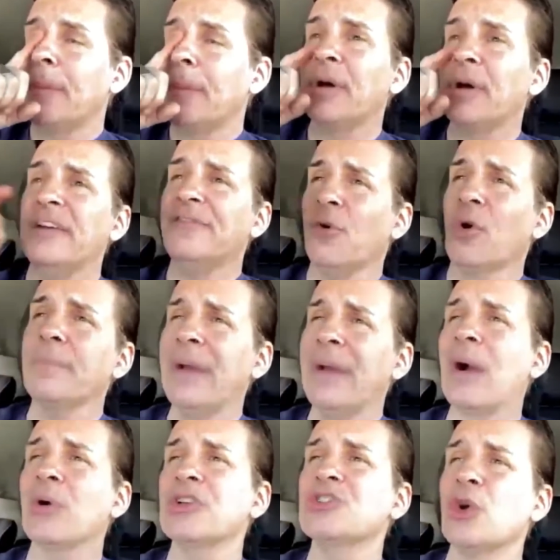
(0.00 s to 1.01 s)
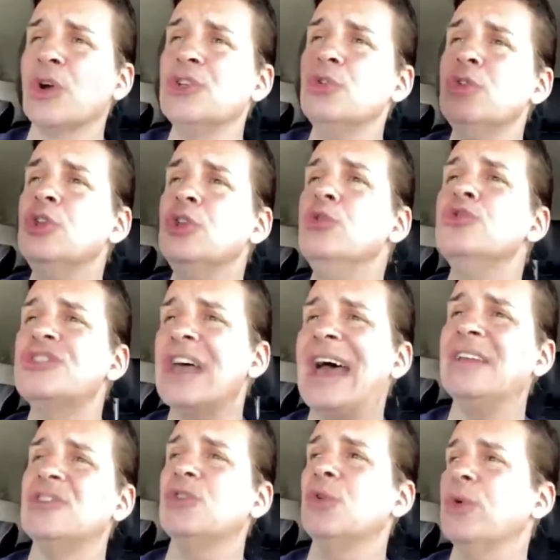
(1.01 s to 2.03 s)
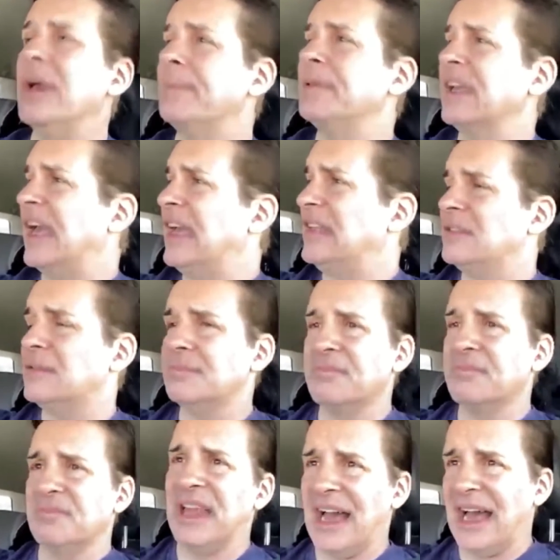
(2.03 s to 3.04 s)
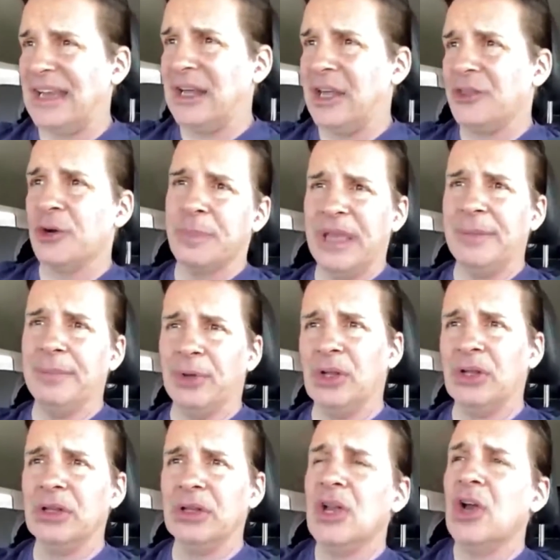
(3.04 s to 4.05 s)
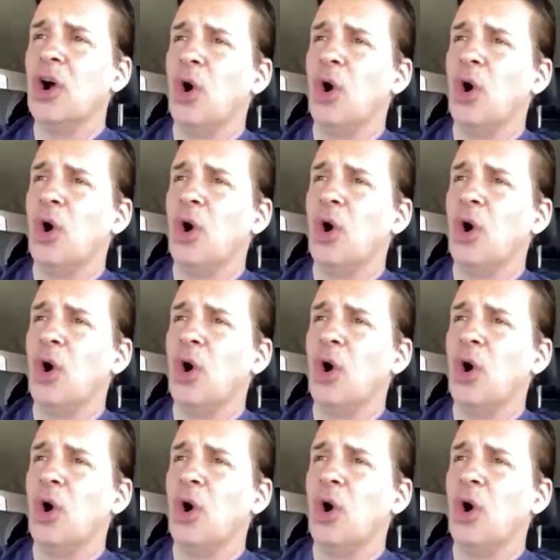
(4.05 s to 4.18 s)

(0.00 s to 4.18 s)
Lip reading: But a foreign power is going to use that to implicate 9 other people